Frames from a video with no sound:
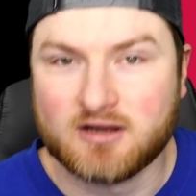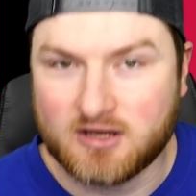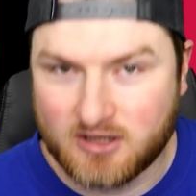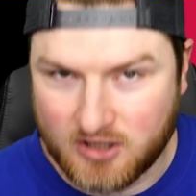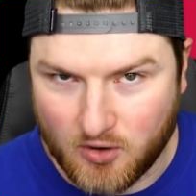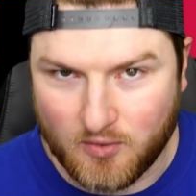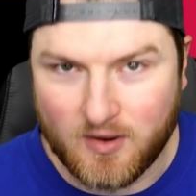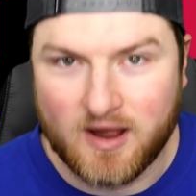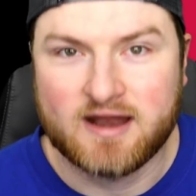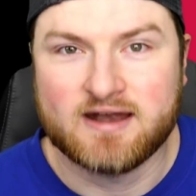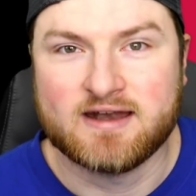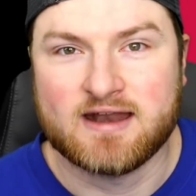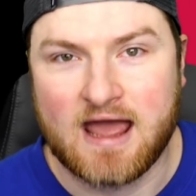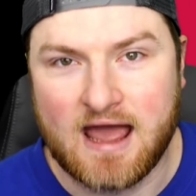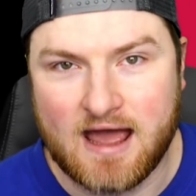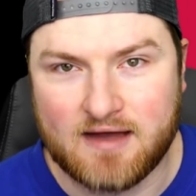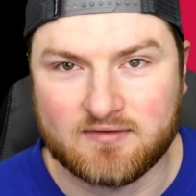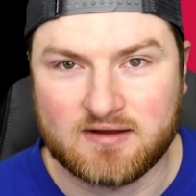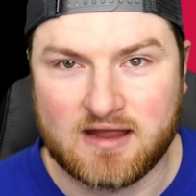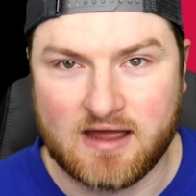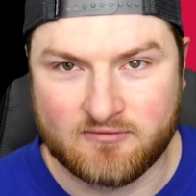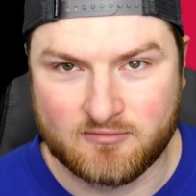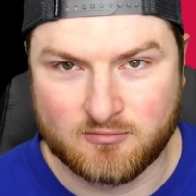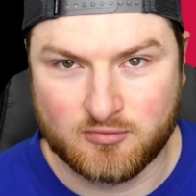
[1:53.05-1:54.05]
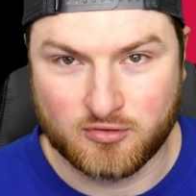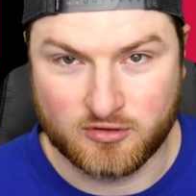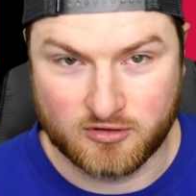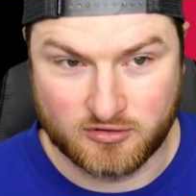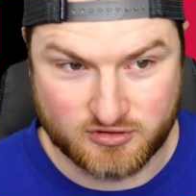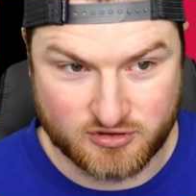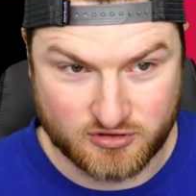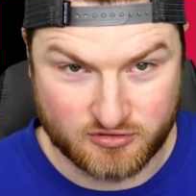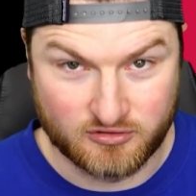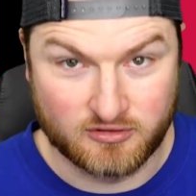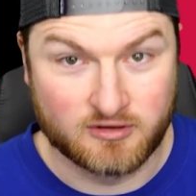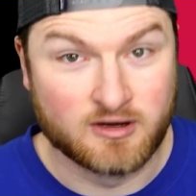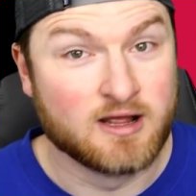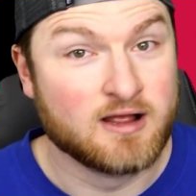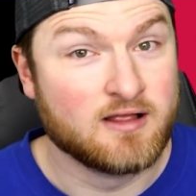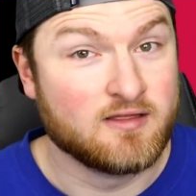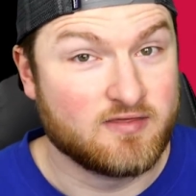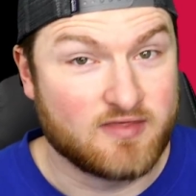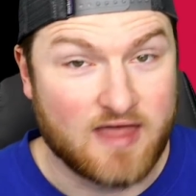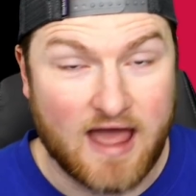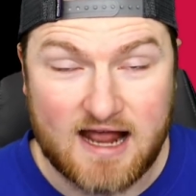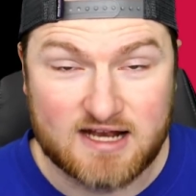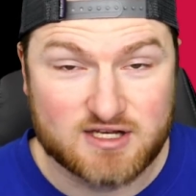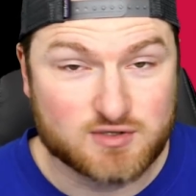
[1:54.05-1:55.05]
Go ahead and have Kevin Porter Jr.
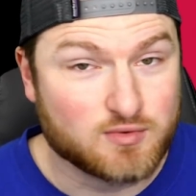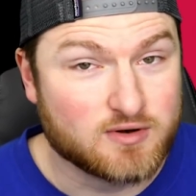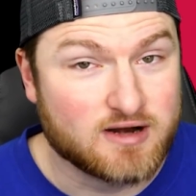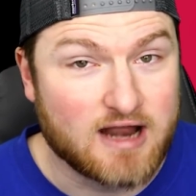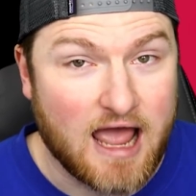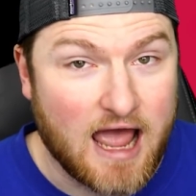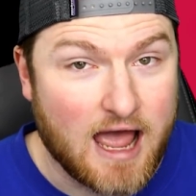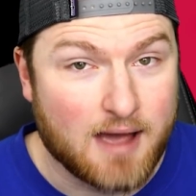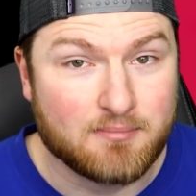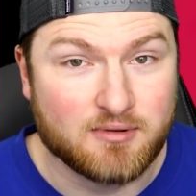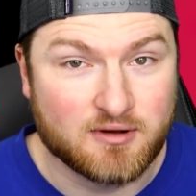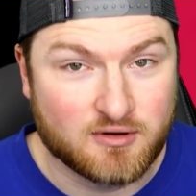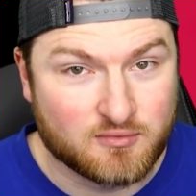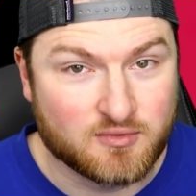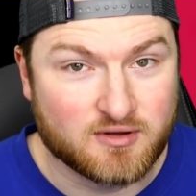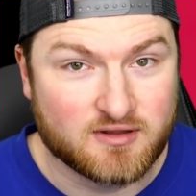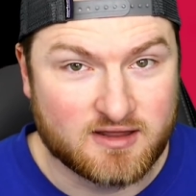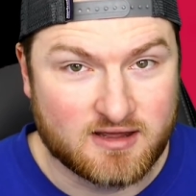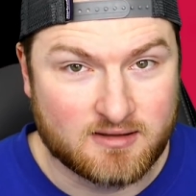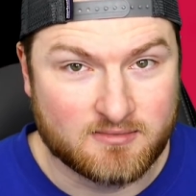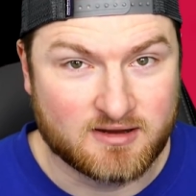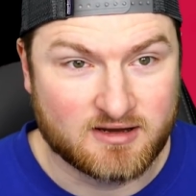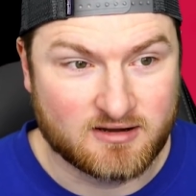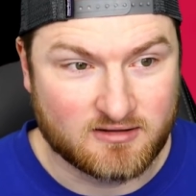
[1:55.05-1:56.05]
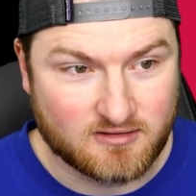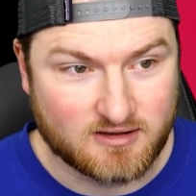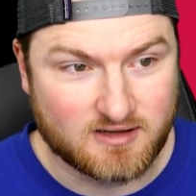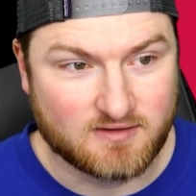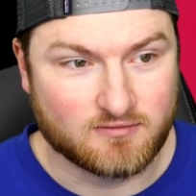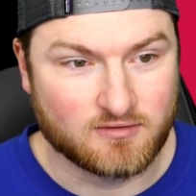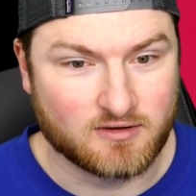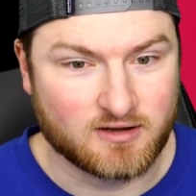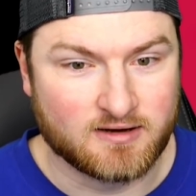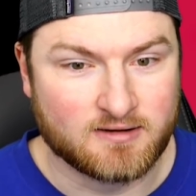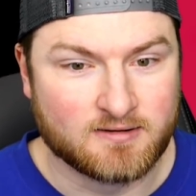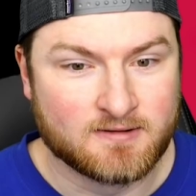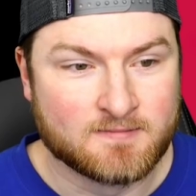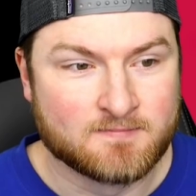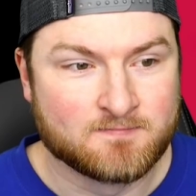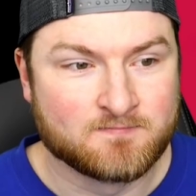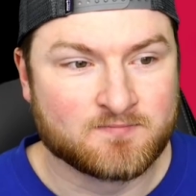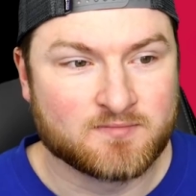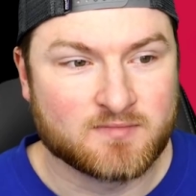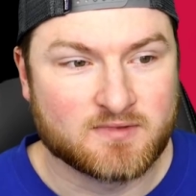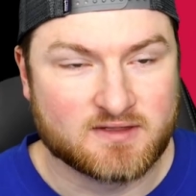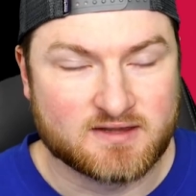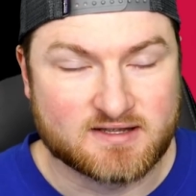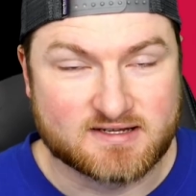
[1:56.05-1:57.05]
That's what happened with him in Cleveland,
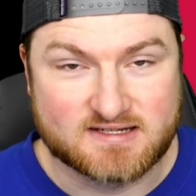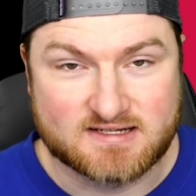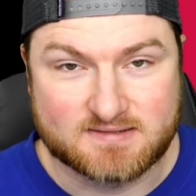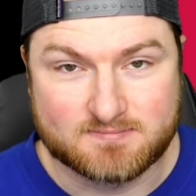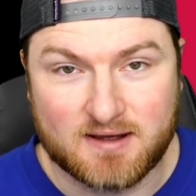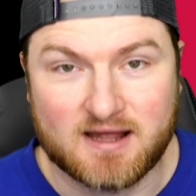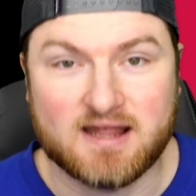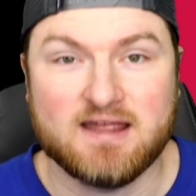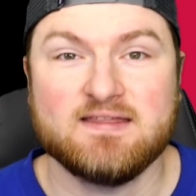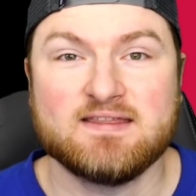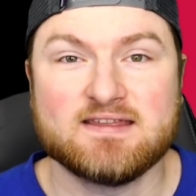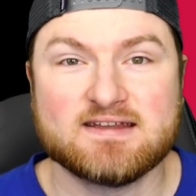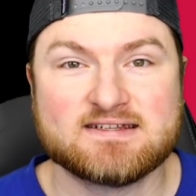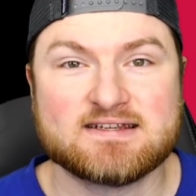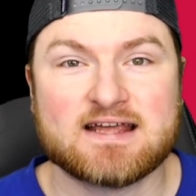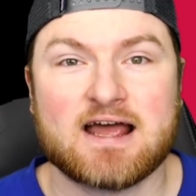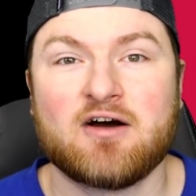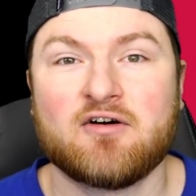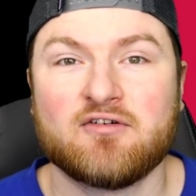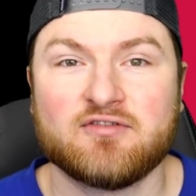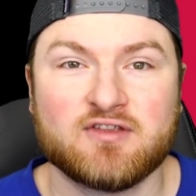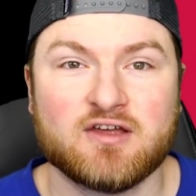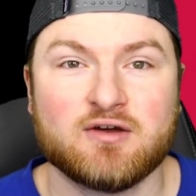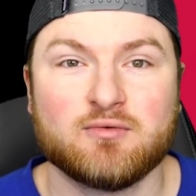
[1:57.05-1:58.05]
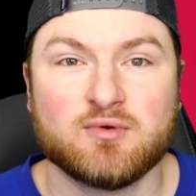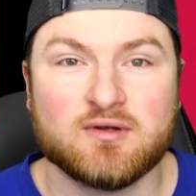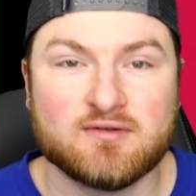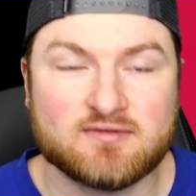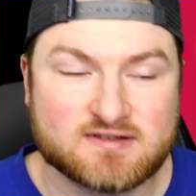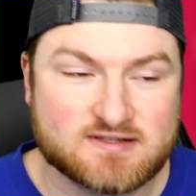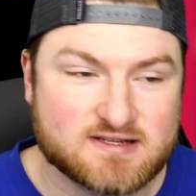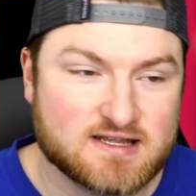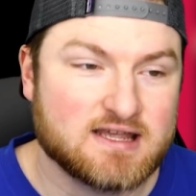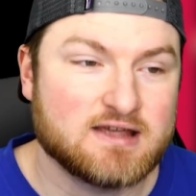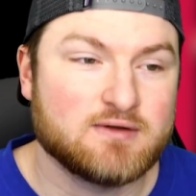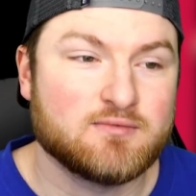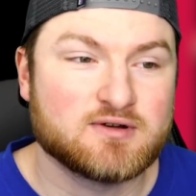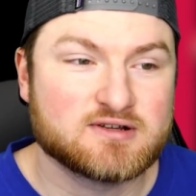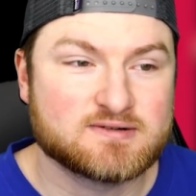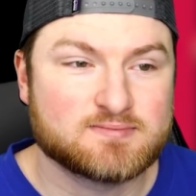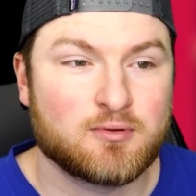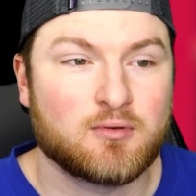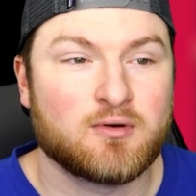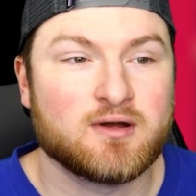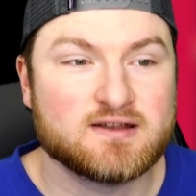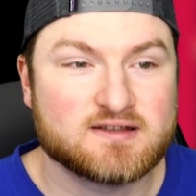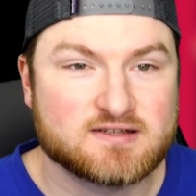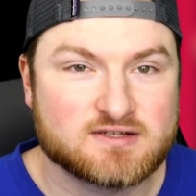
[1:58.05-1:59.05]
despite the talent that we've seen, which
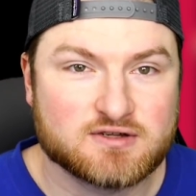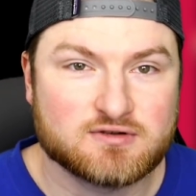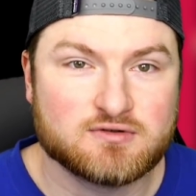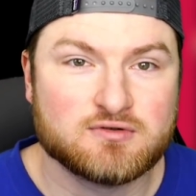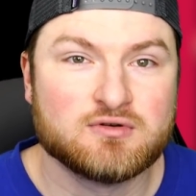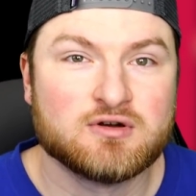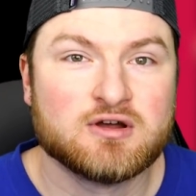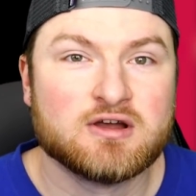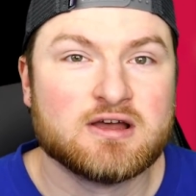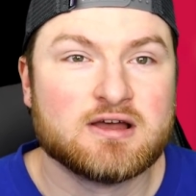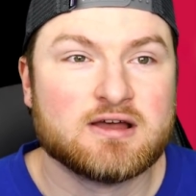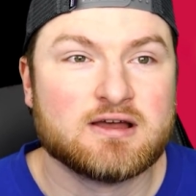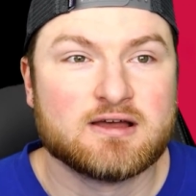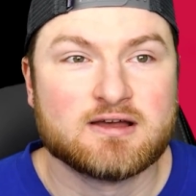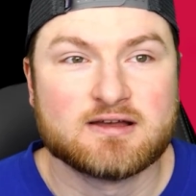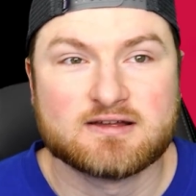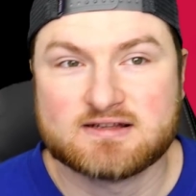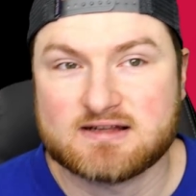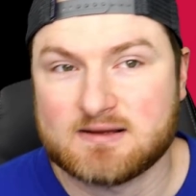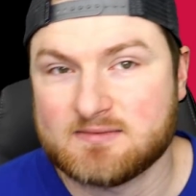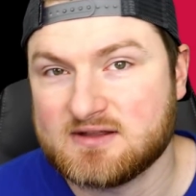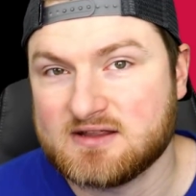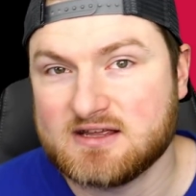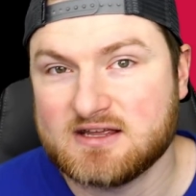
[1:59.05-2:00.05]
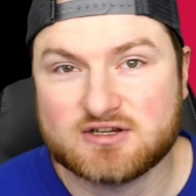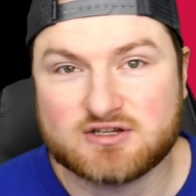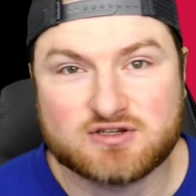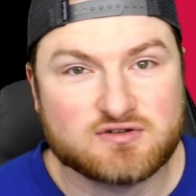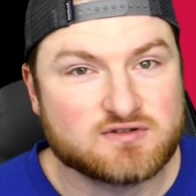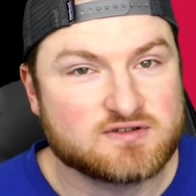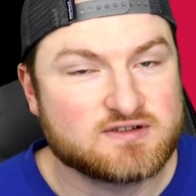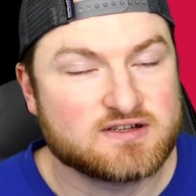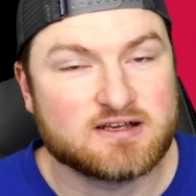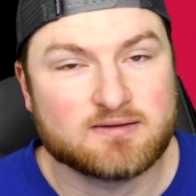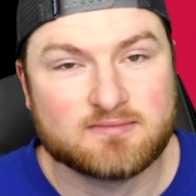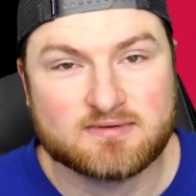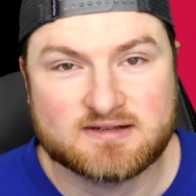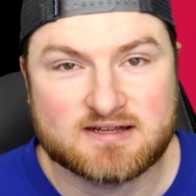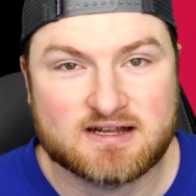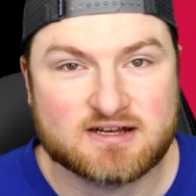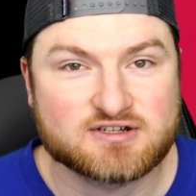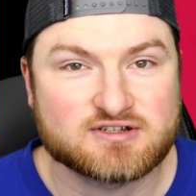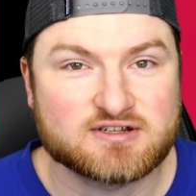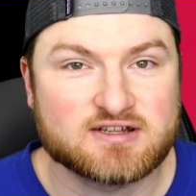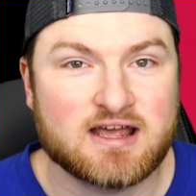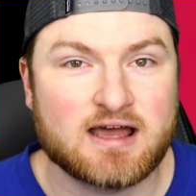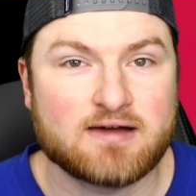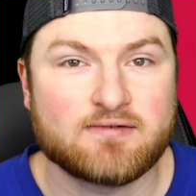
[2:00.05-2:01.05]
points to some of the issues he could
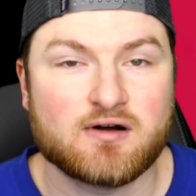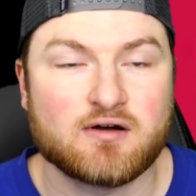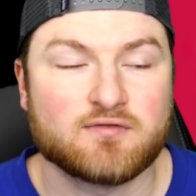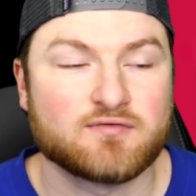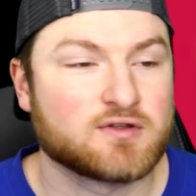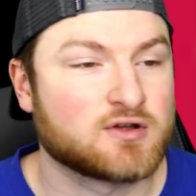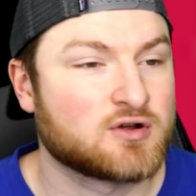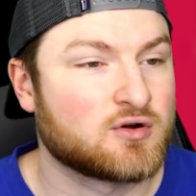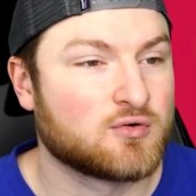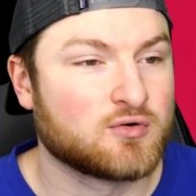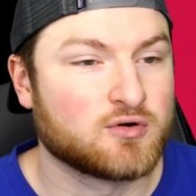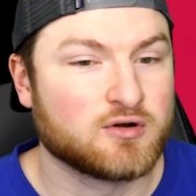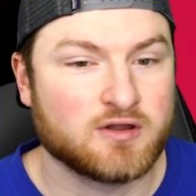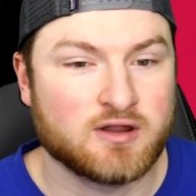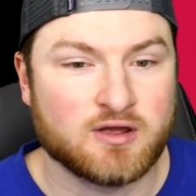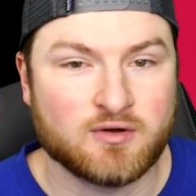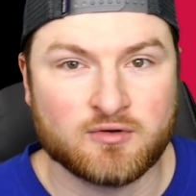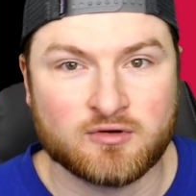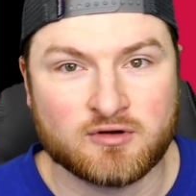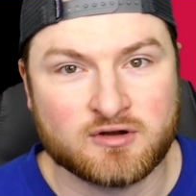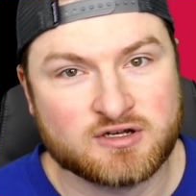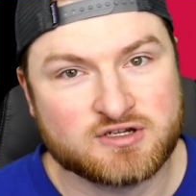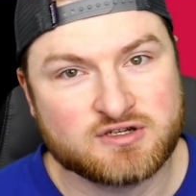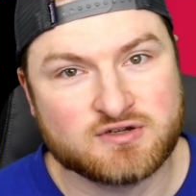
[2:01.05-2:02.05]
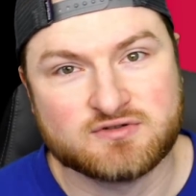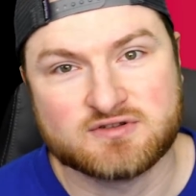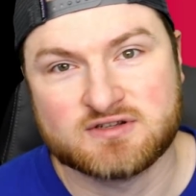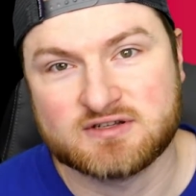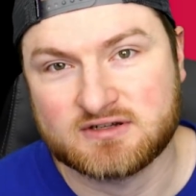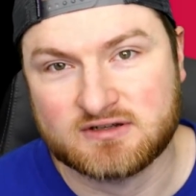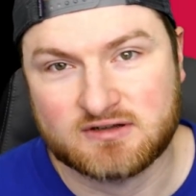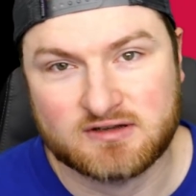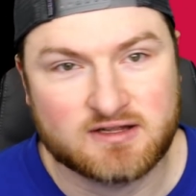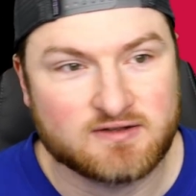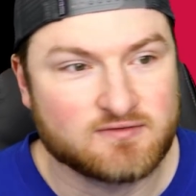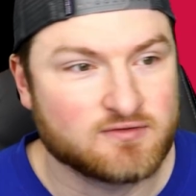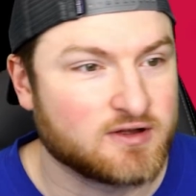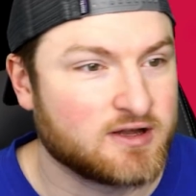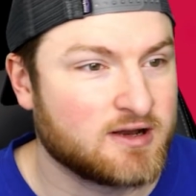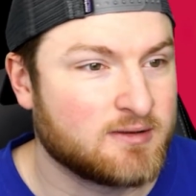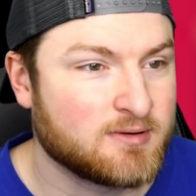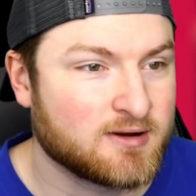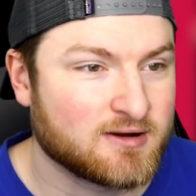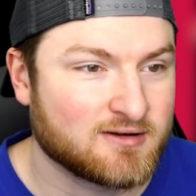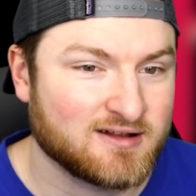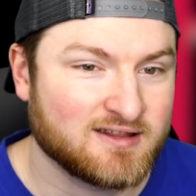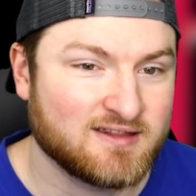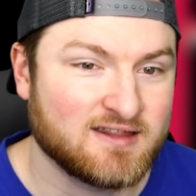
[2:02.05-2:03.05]
potentially have off the court. There were issues in Cleveland.
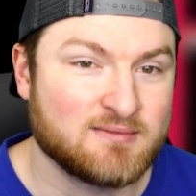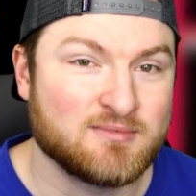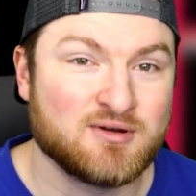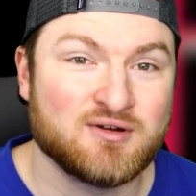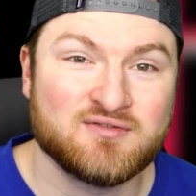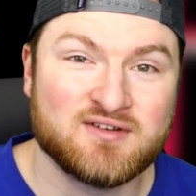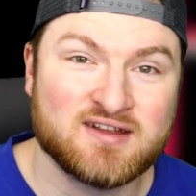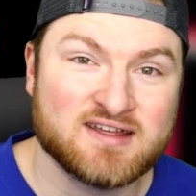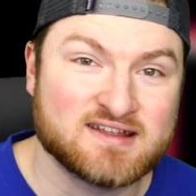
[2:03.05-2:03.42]
Apparently, they moved